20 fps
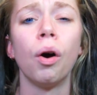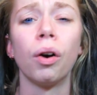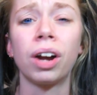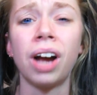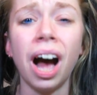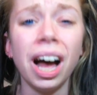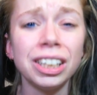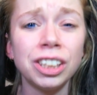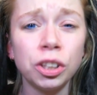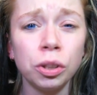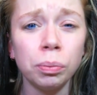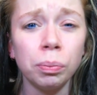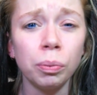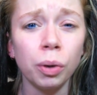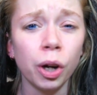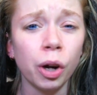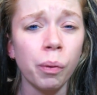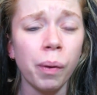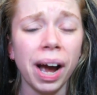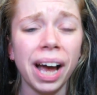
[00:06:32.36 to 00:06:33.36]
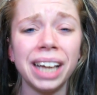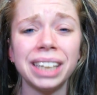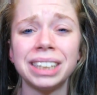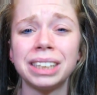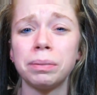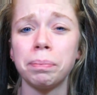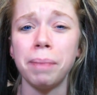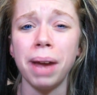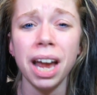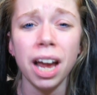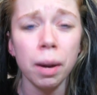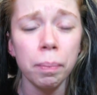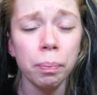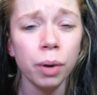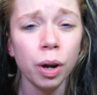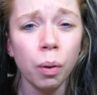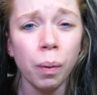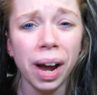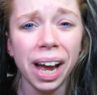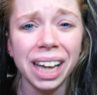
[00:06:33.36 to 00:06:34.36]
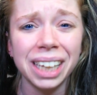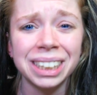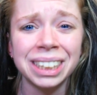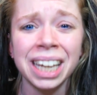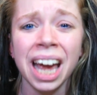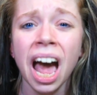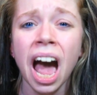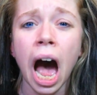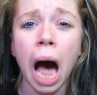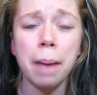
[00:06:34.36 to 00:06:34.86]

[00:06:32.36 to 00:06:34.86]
or costume request, makeup request.